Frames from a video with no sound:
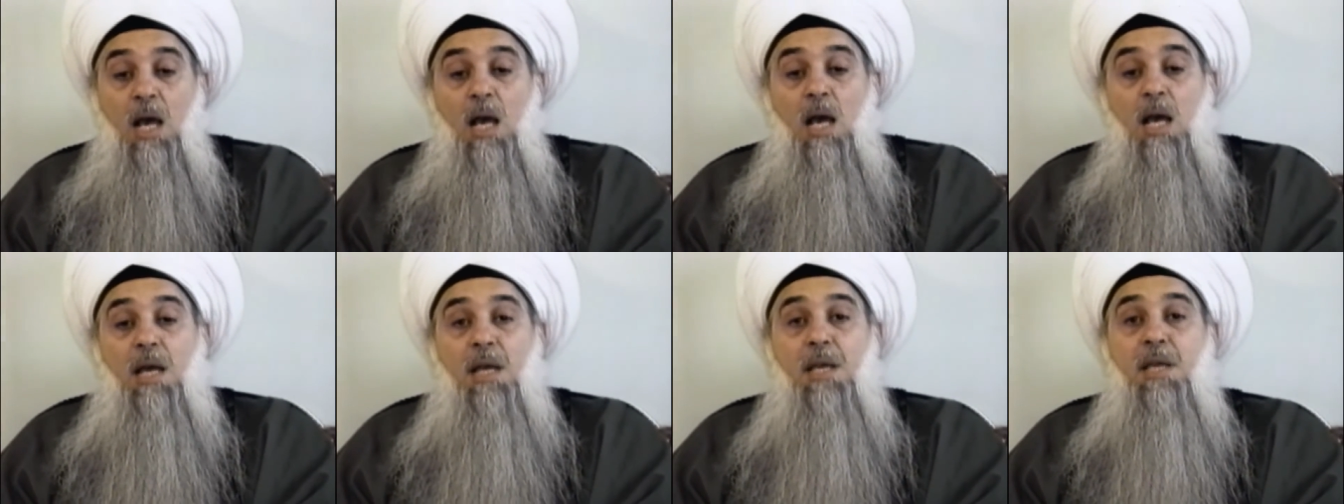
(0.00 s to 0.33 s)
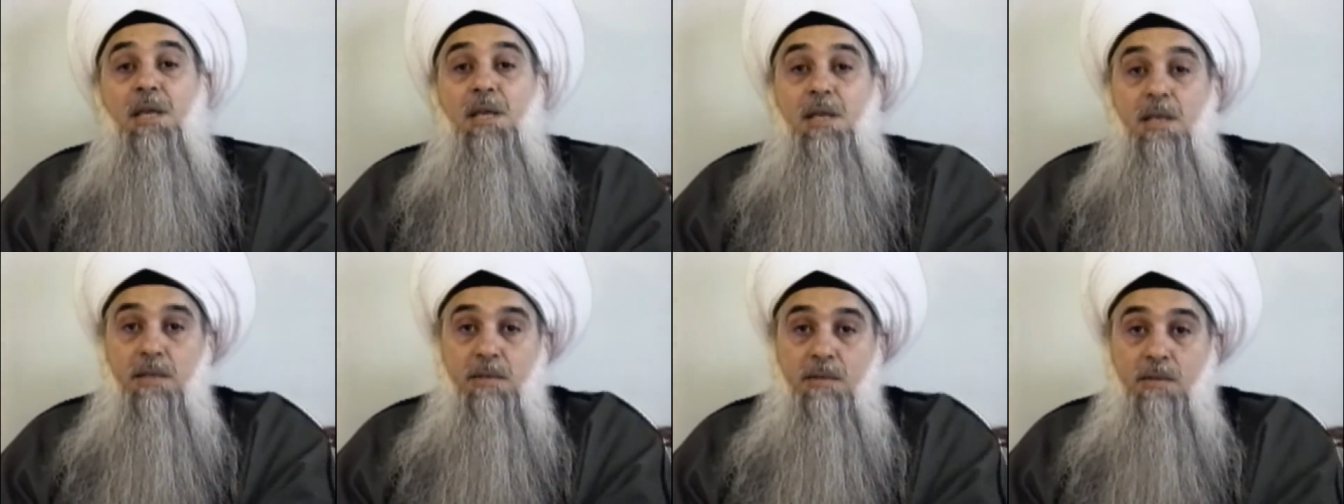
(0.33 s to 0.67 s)

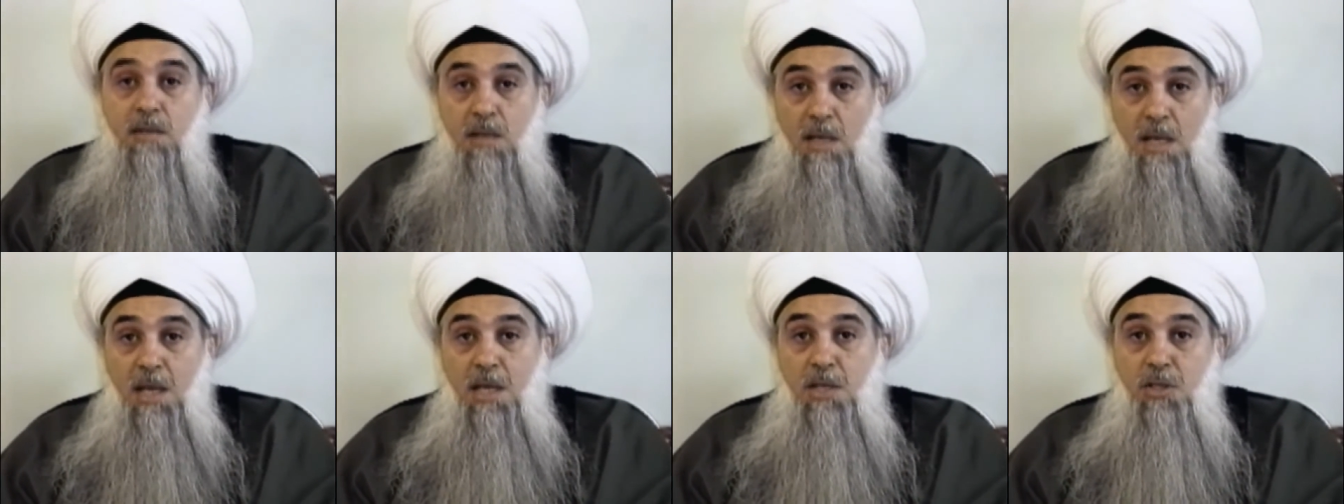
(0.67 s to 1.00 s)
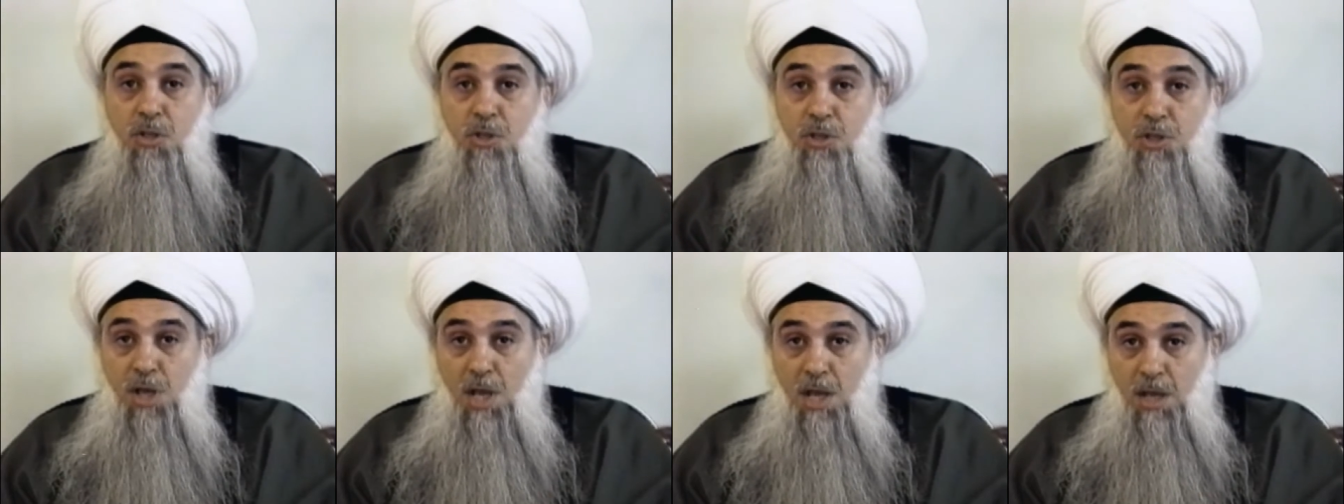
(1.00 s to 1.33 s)
he is his
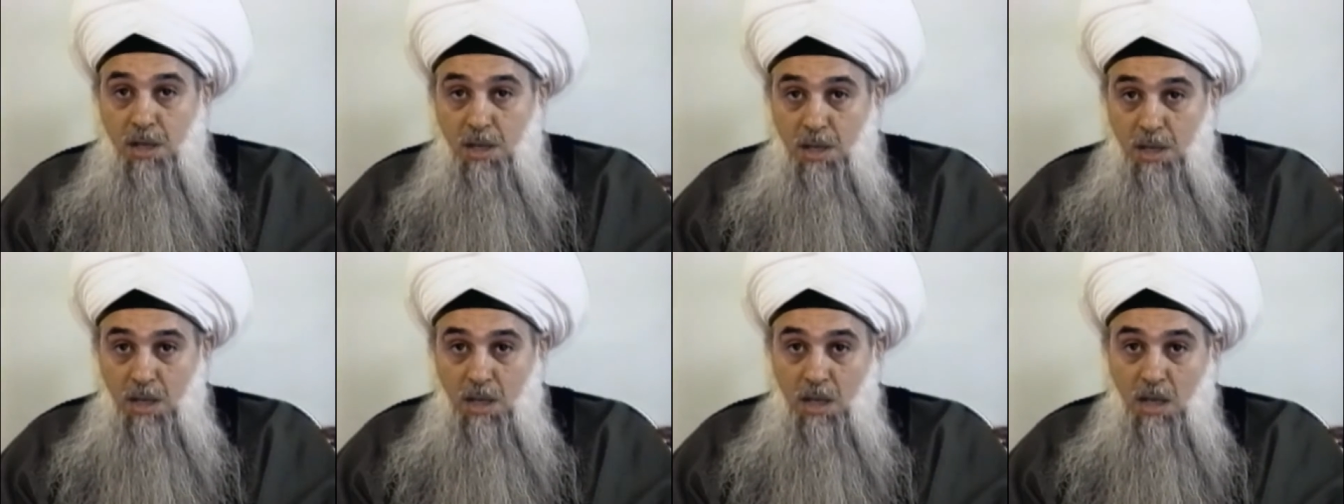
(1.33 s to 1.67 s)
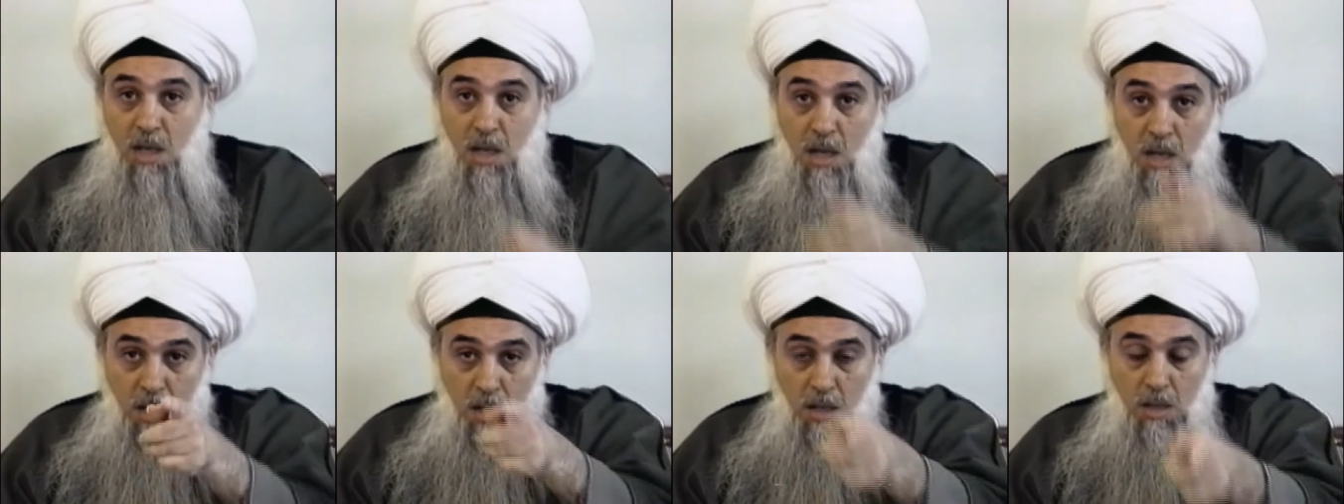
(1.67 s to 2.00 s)
sheikh
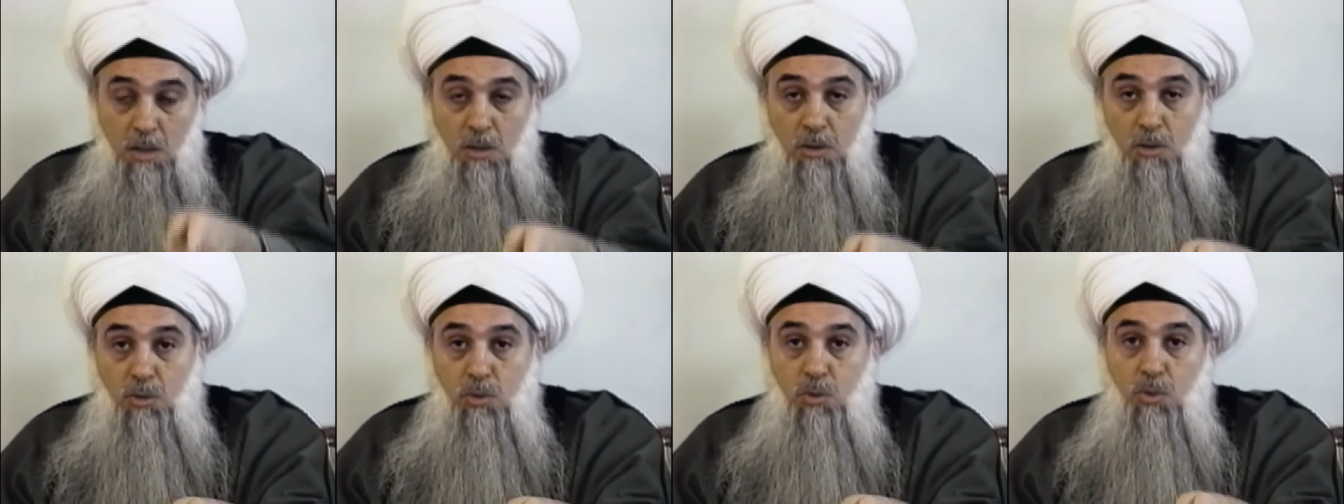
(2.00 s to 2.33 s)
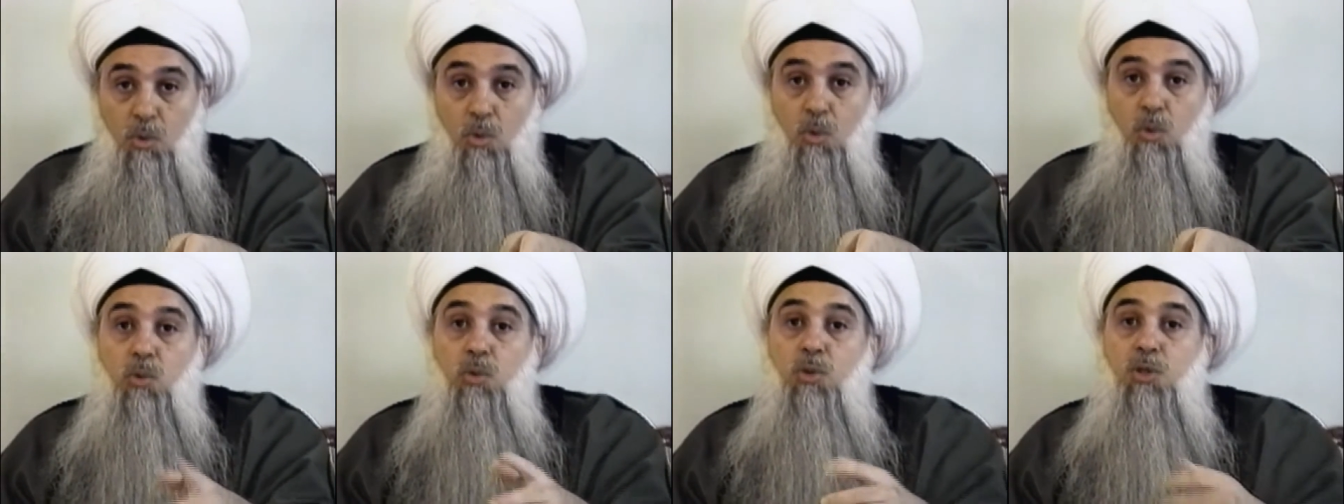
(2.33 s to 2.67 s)
to